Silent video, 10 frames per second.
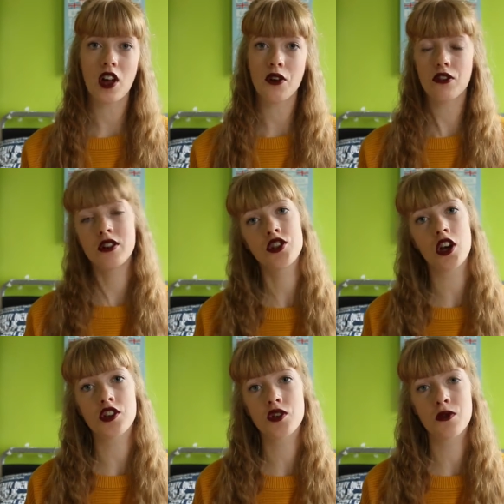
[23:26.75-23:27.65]
our friend
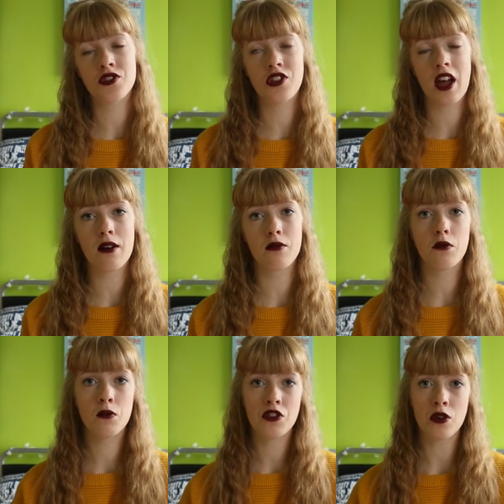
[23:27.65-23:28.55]
Josh was
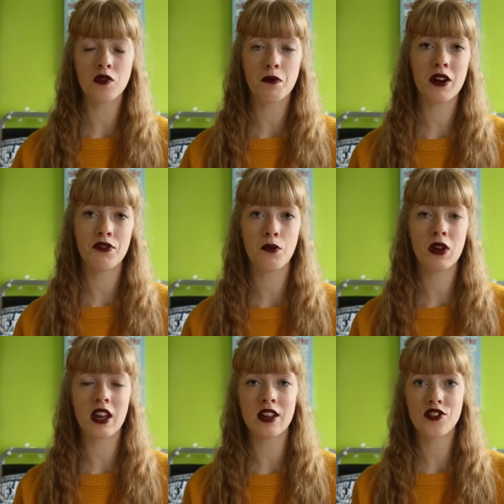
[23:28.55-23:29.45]
going to Pride for the
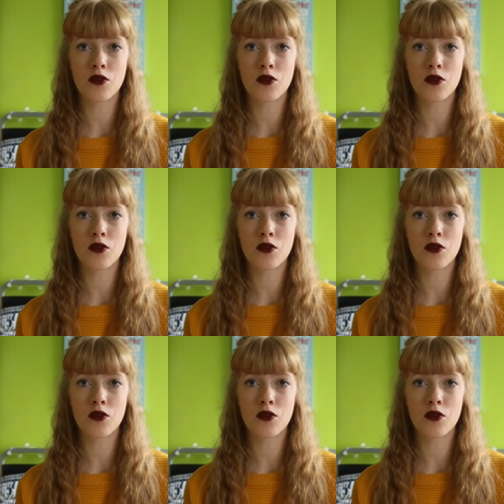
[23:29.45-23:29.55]
weekend,